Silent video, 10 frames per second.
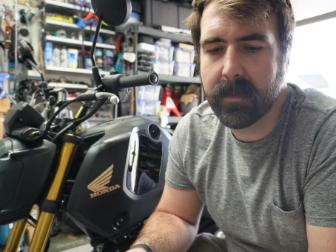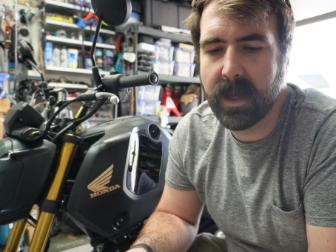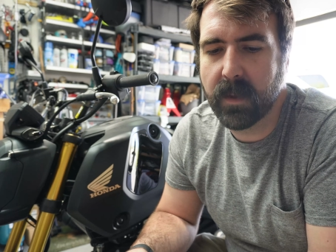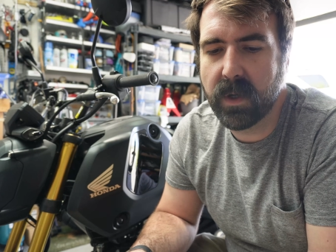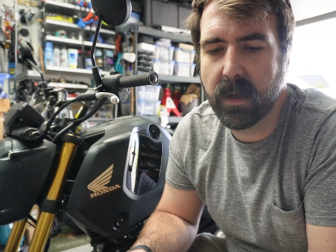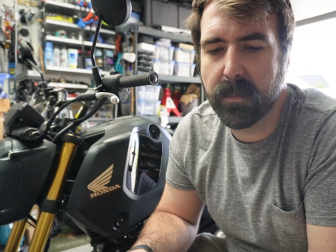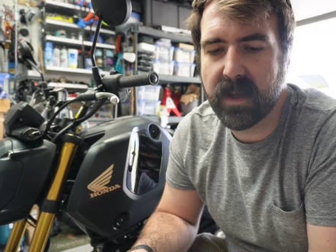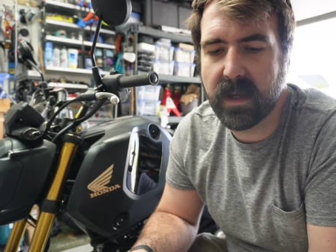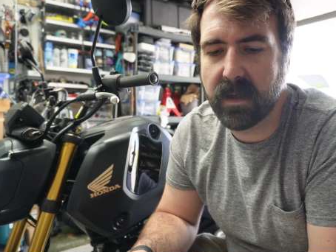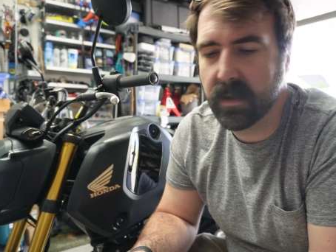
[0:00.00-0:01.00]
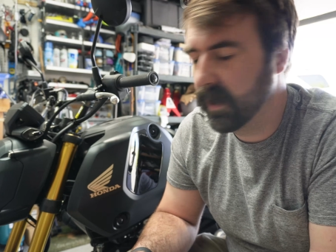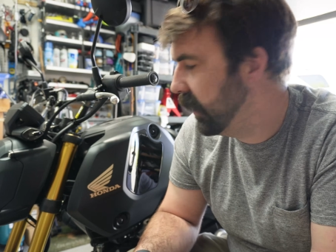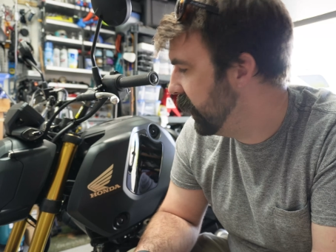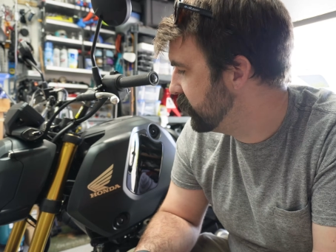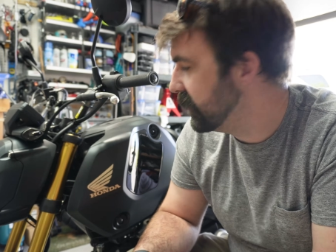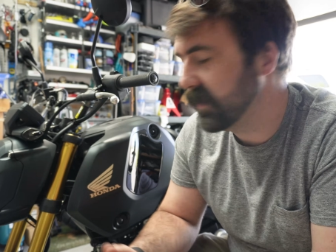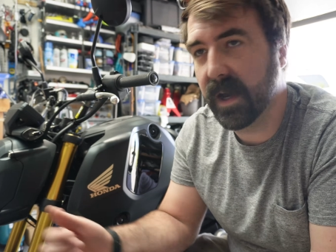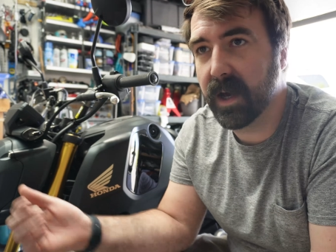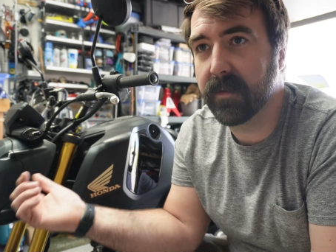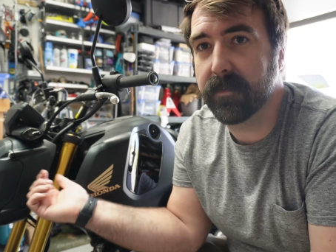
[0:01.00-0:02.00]
And we need to put that in. Since I
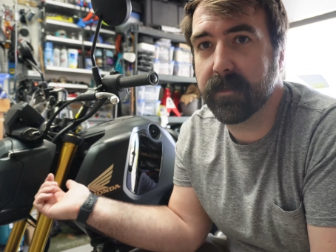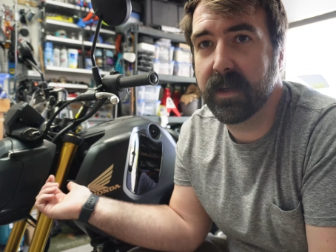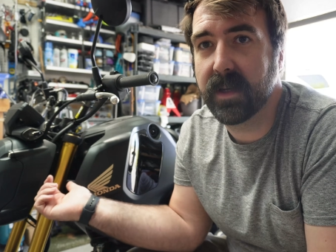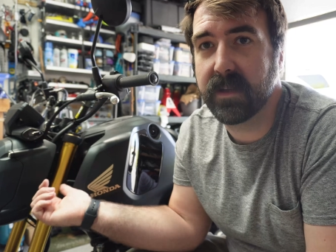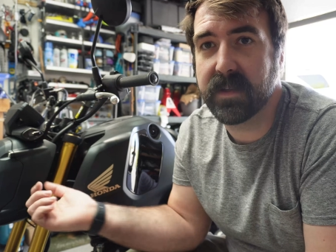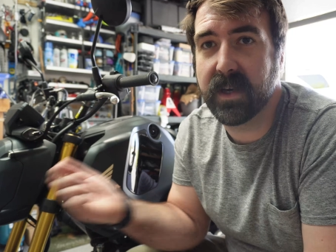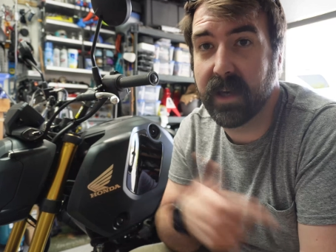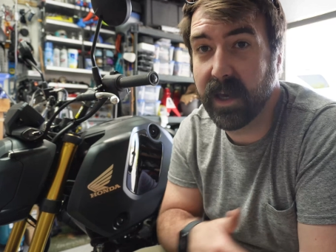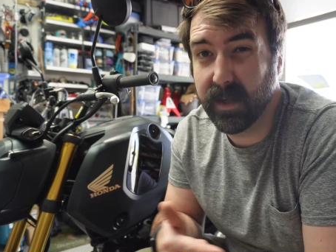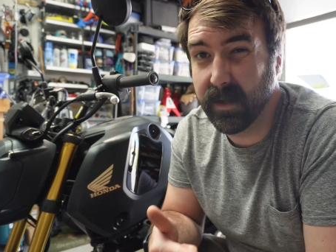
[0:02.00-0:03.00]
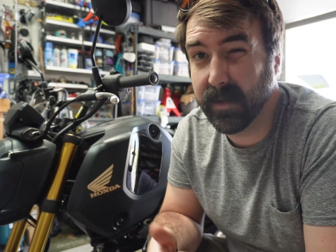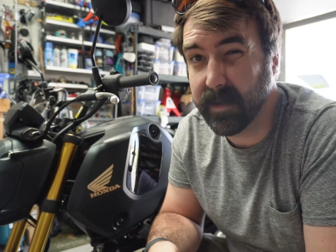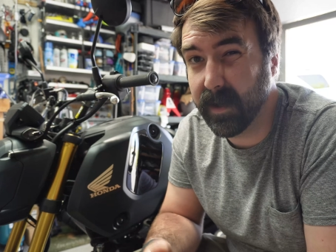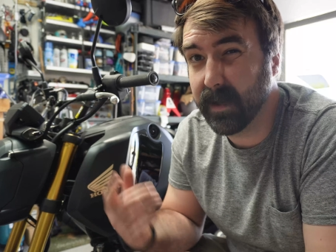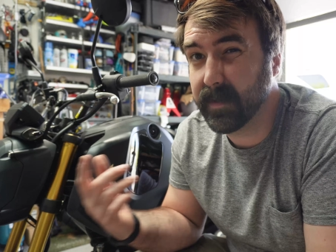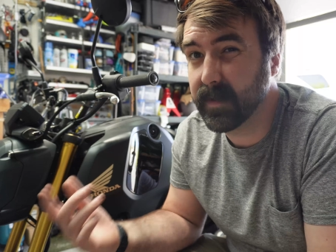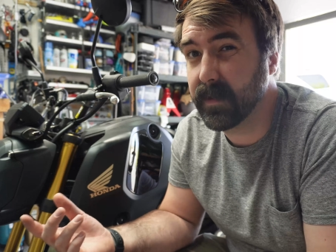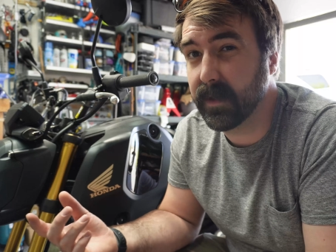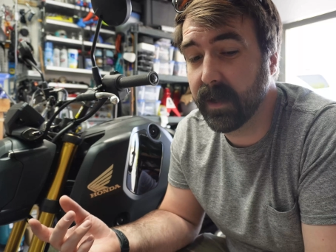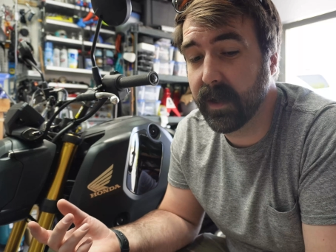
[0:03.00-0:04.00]
have an intake and an
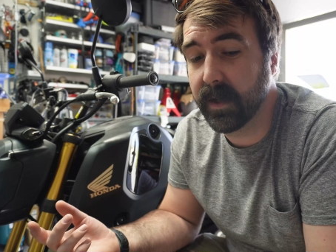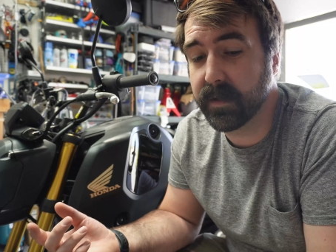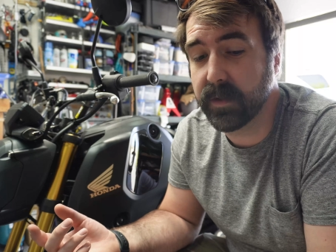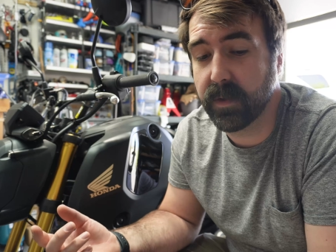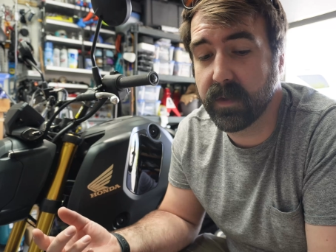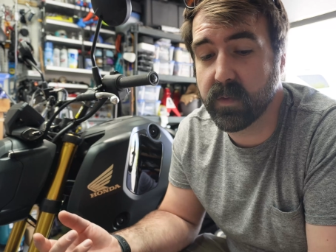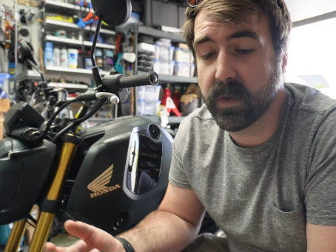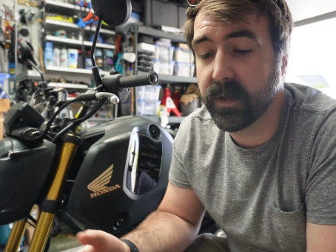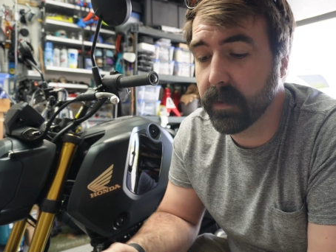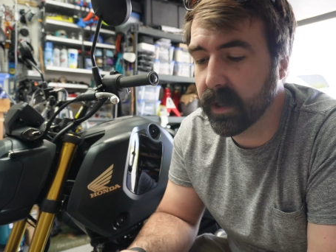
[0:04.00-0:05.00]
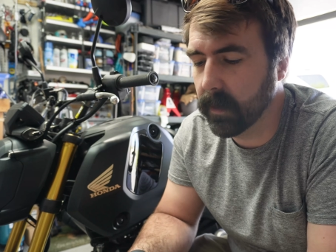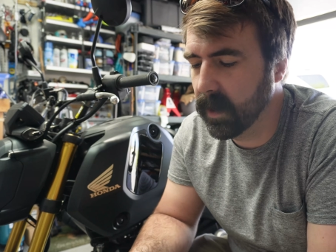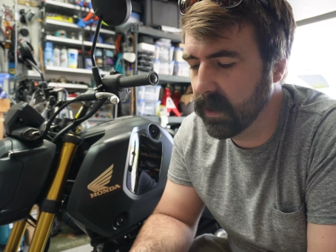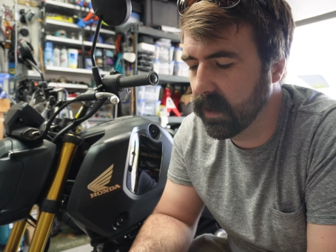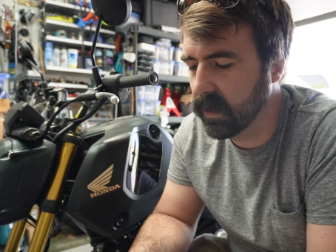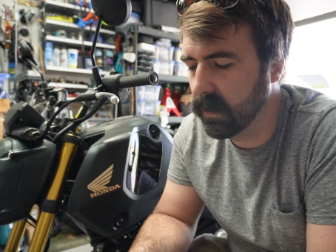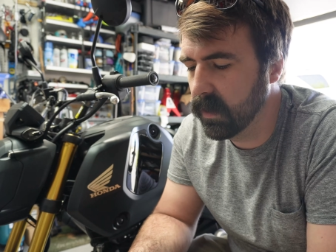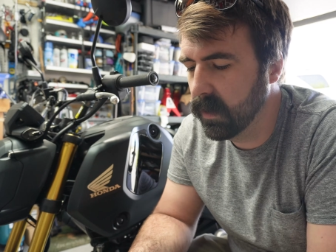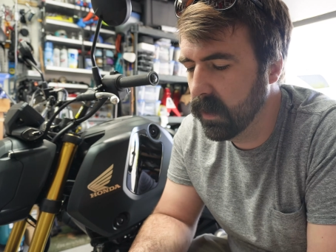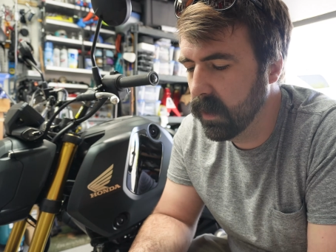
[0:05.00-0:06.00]
exhaust, tuning's really
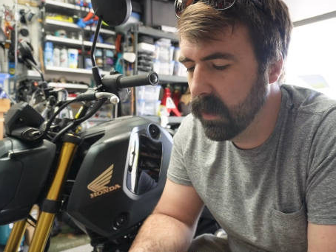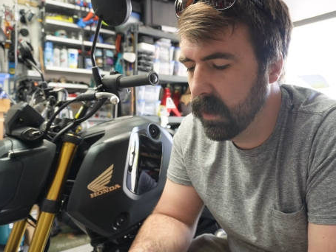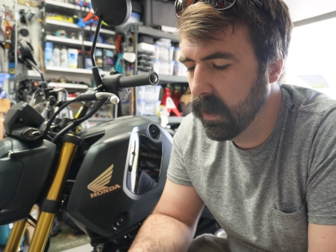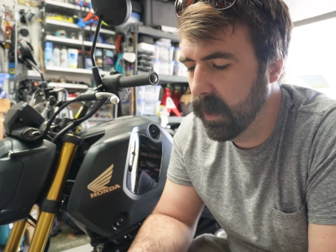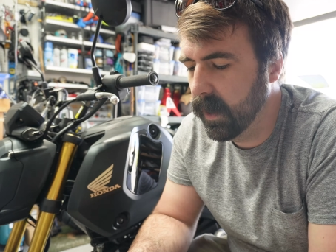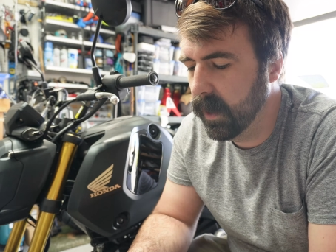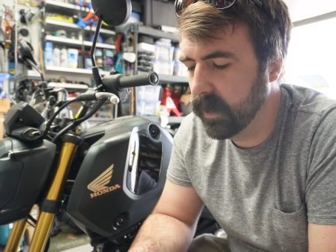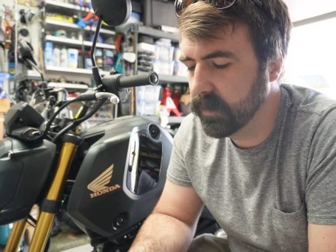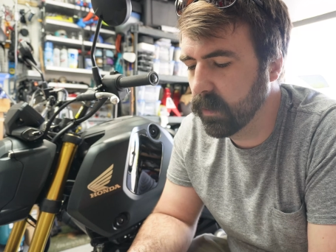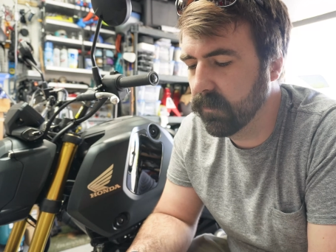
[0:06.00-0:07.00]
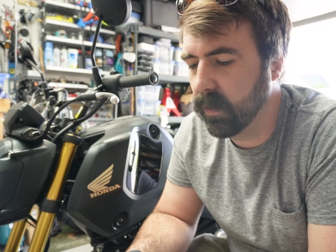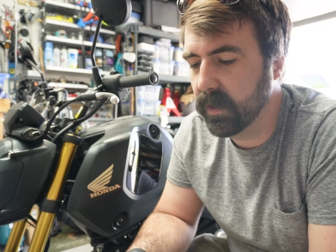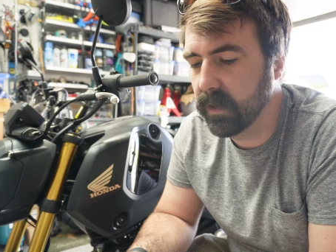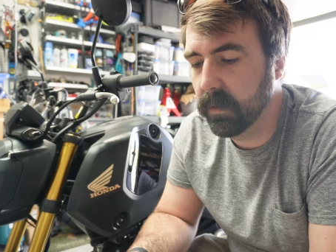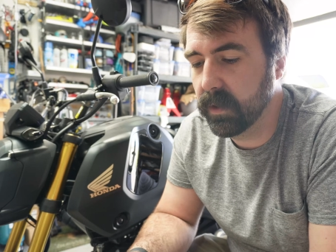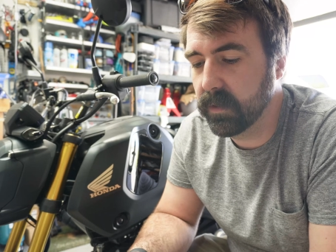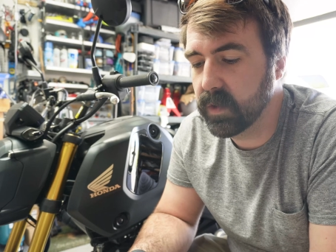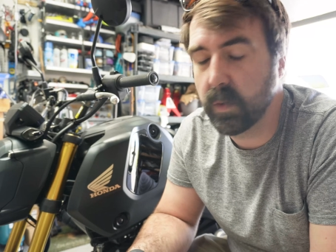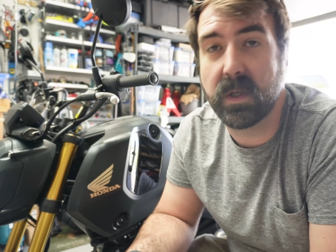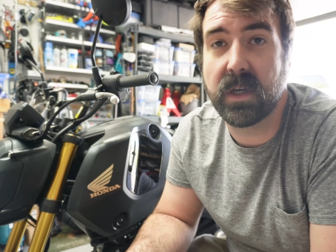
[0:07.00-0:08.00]
recommended to avoid going
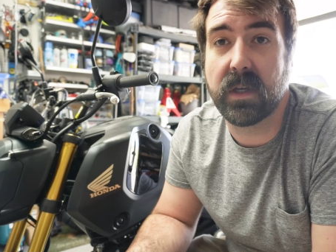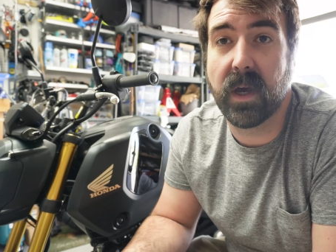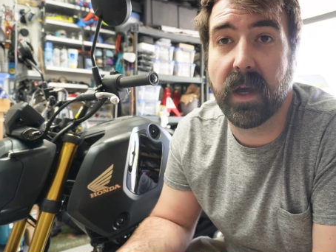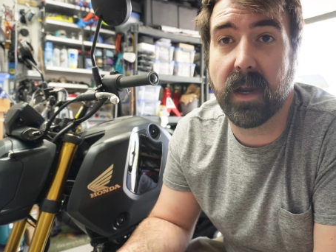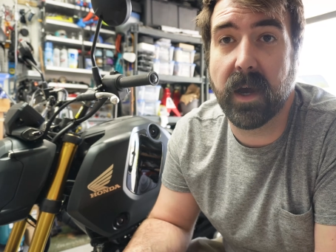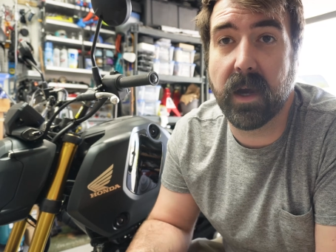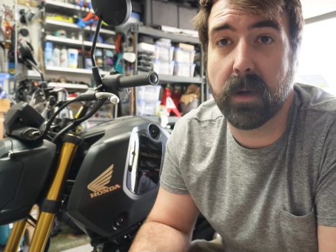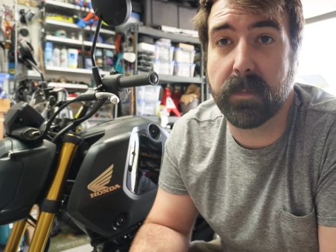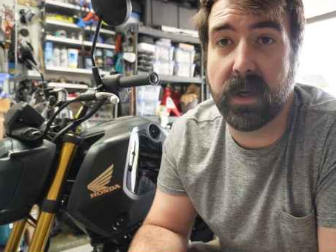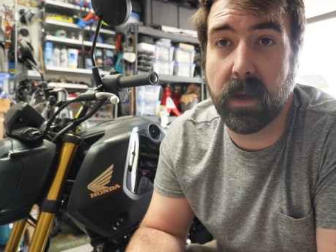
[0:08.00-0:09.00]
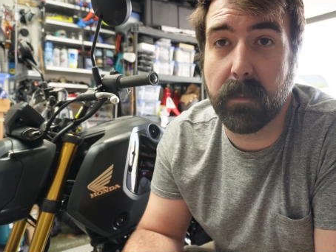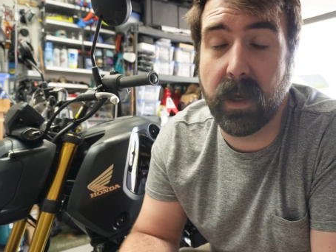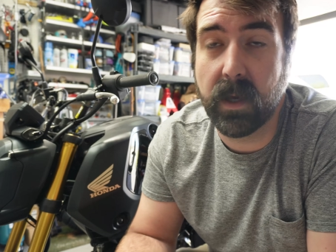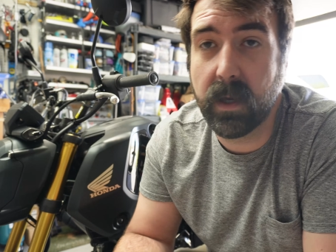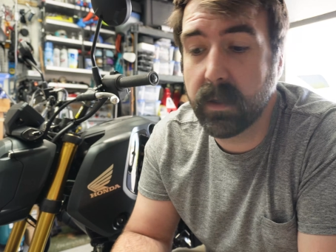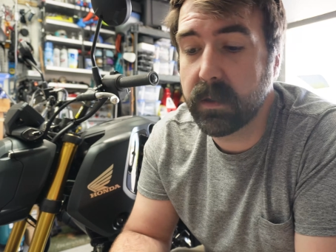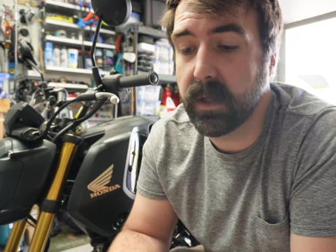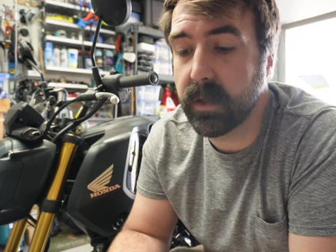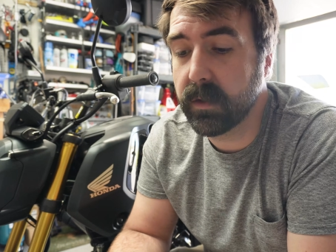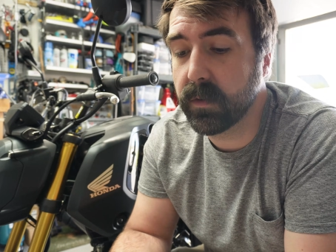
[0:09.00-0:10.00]
too lean at high RPM and
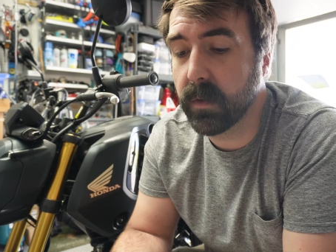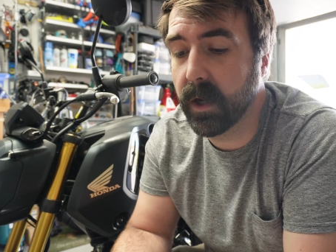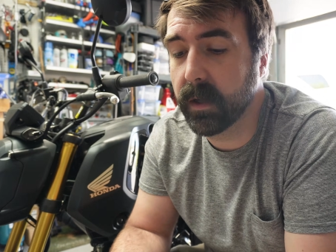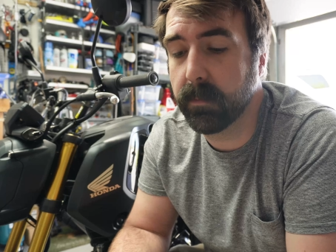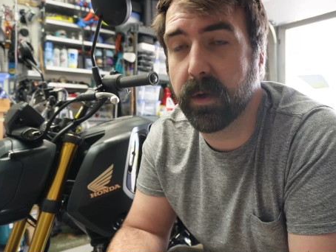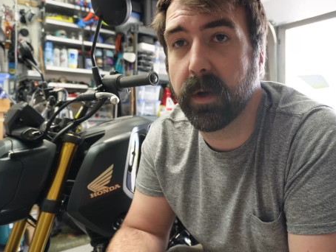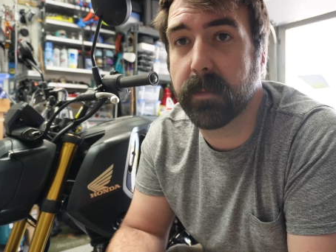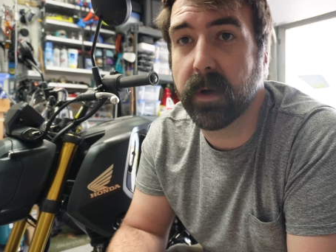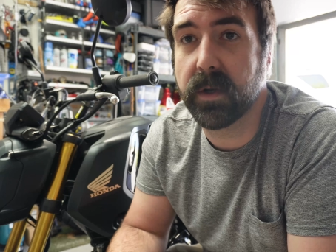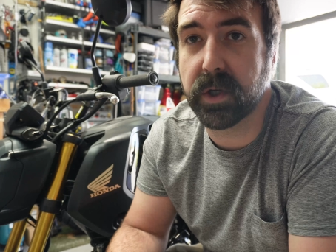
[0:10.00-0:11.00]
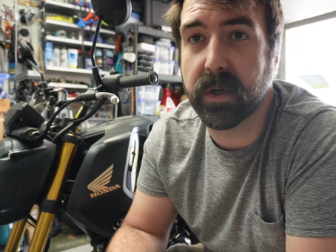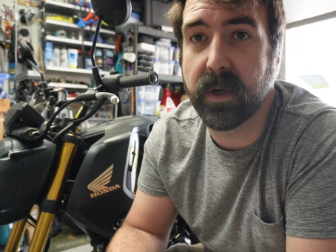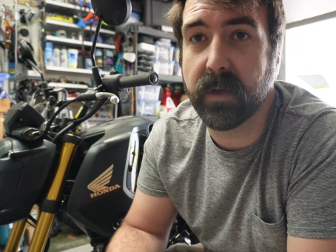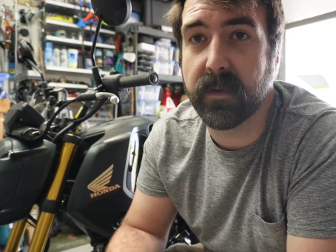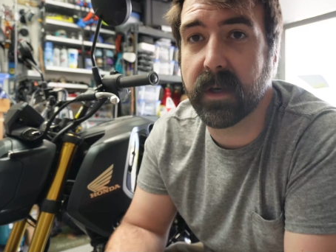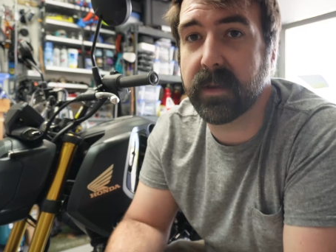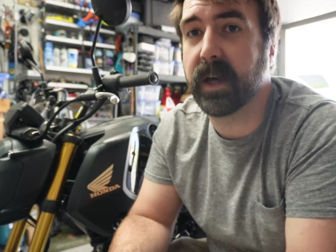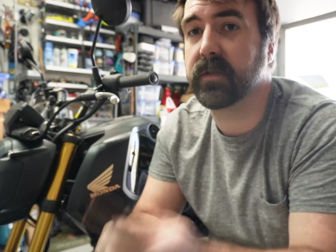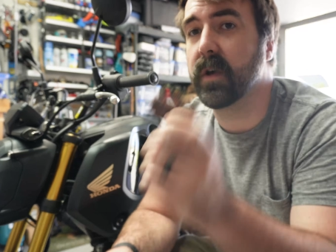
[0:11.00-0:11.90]
getting too hot and blowing up your engine or anything like that.